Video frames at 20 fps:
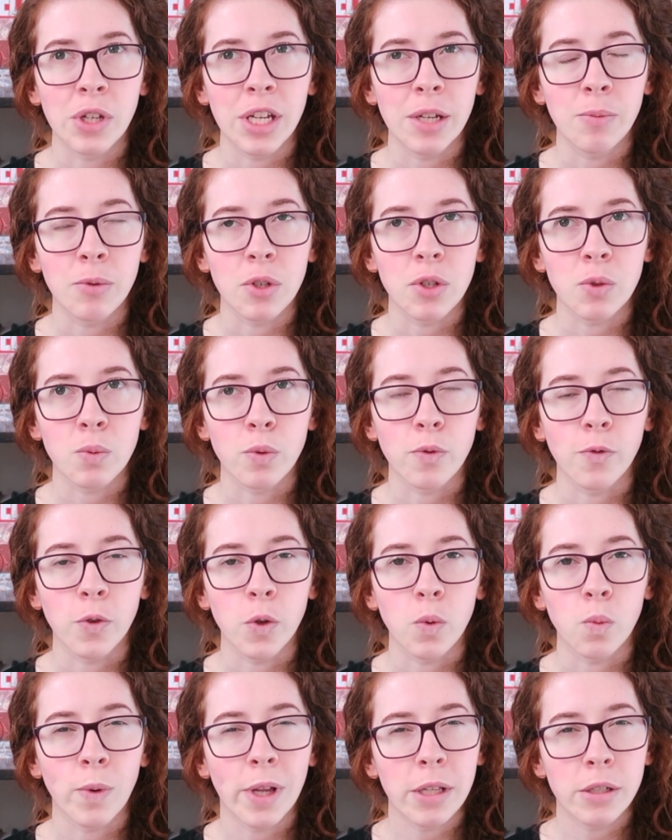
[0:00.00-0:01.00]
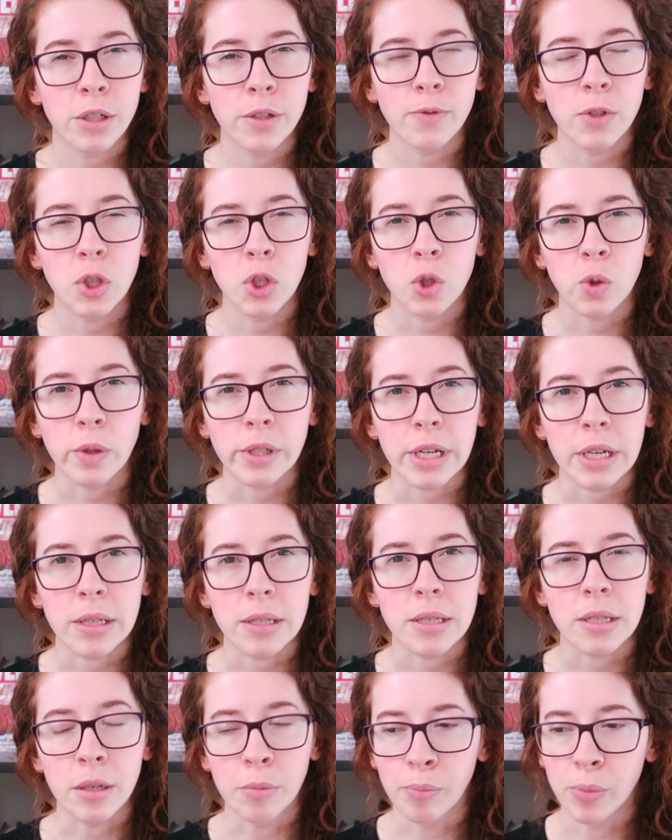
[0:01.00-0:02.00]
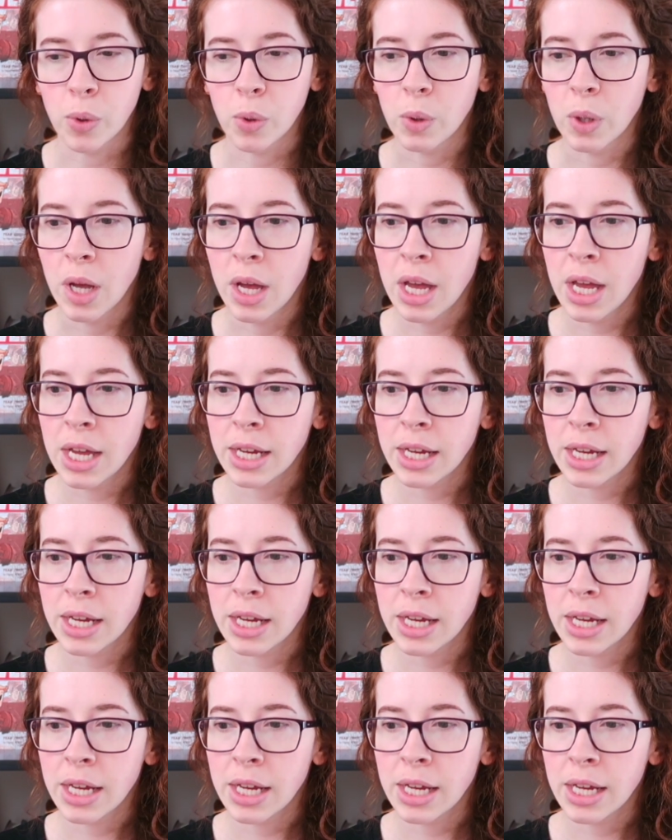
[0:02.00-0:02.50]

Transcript: keep this review relatively short and simple,